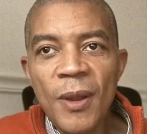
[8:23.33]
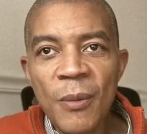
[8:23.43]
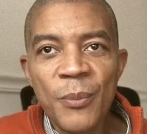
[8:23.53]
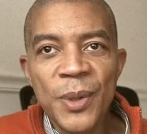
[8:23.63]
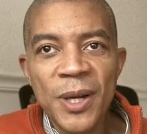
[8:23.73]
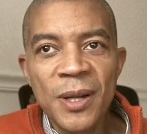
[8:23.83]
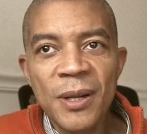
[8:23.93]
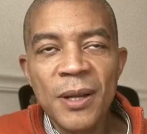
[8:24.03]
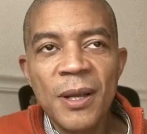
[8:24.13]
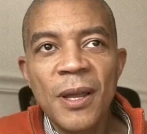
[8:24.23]
But
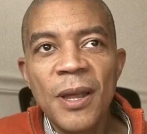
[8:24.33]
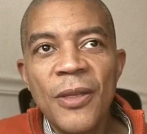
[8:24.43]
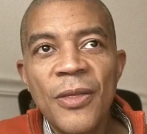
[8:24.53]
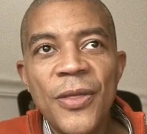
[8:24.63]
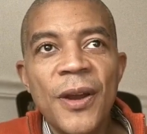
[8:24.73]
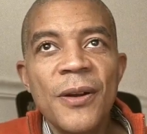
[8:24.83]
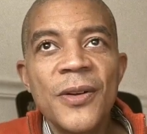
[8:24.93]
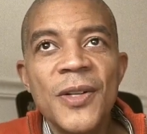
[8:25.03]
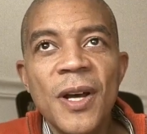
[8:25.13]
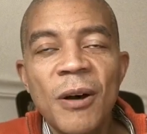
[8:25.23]

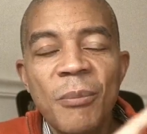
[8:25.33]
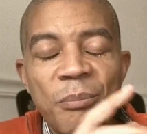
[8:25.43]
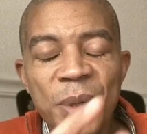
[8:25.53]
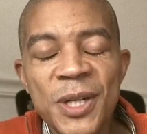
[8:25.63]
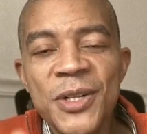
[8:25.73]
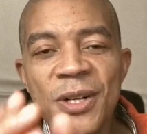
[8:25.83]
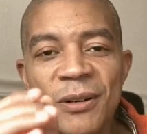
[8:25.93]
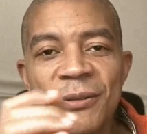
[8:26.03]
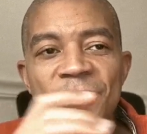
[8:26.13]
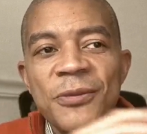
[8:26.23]
there's a bunch
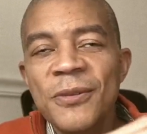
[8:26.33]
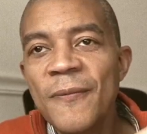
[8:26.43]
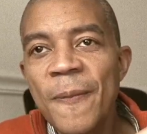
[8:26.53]
of